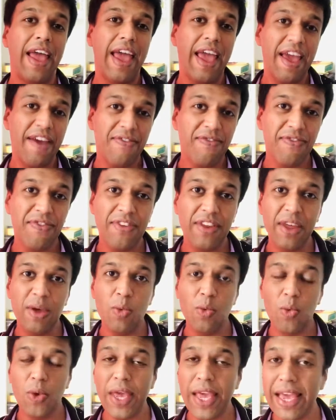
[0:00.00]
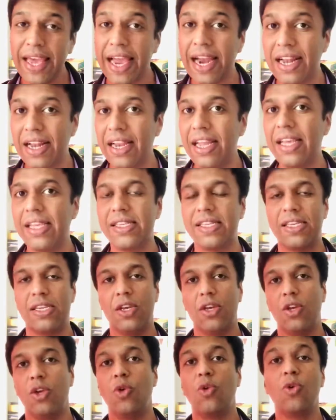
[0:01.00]
every week at least.
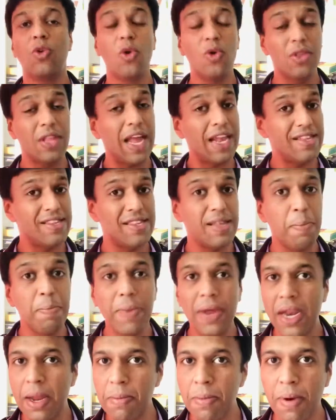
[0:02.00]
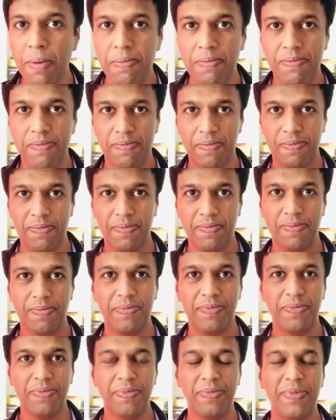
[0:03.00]
You know, that's the minimum
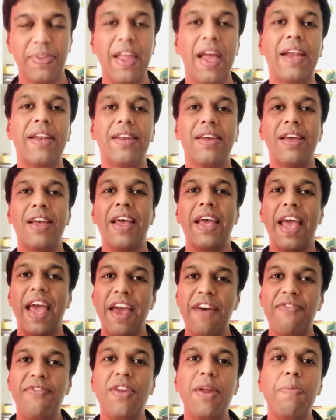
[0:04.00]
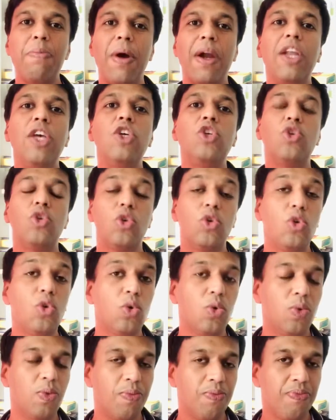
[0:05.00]
that everybody should
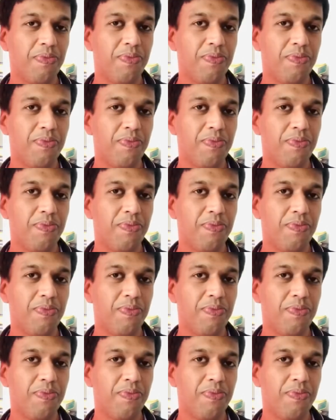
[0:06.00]
do.